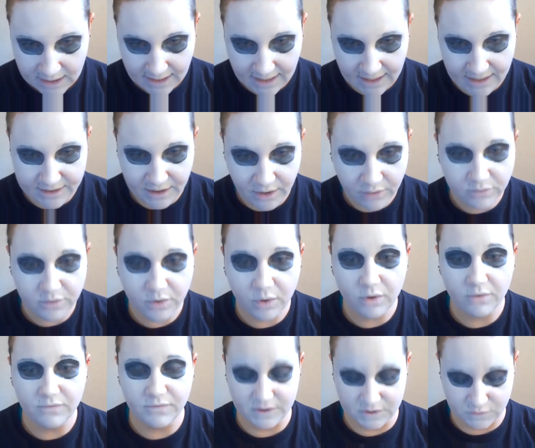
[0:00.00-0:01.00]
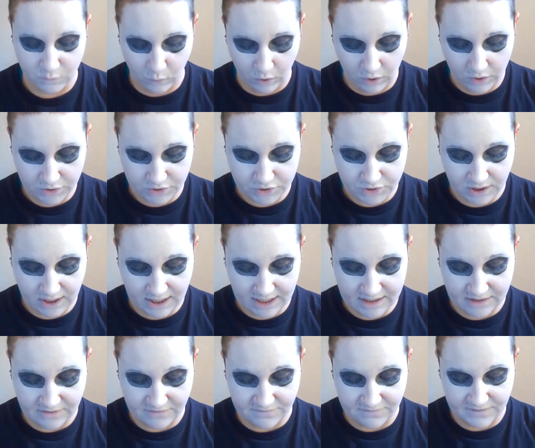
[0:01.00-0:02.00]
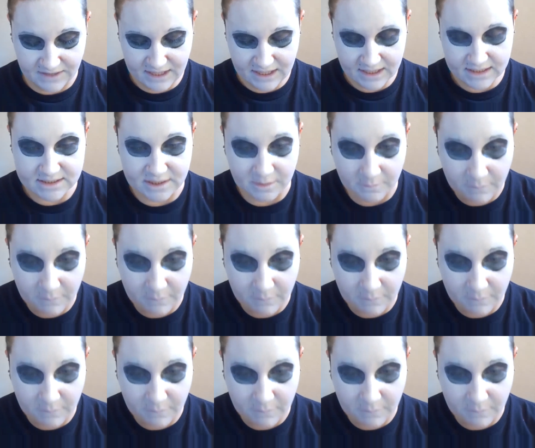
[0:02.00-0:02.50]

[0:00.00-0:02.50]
don't know if it's worth trying to fix and